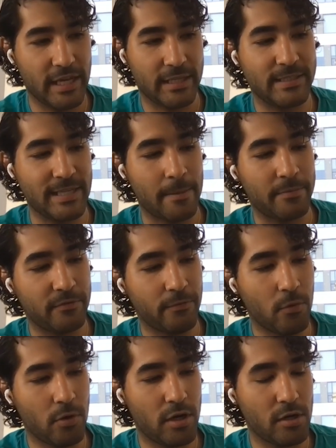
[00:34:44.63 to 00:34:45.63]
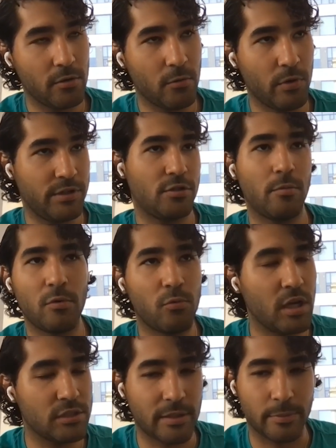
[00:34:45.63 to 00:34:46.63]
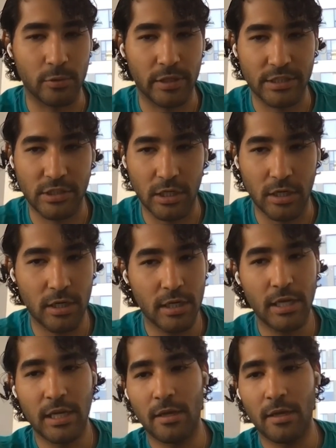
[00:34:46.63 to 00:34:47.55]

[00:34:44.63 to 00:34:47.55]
except for when someone walks up to a cashier.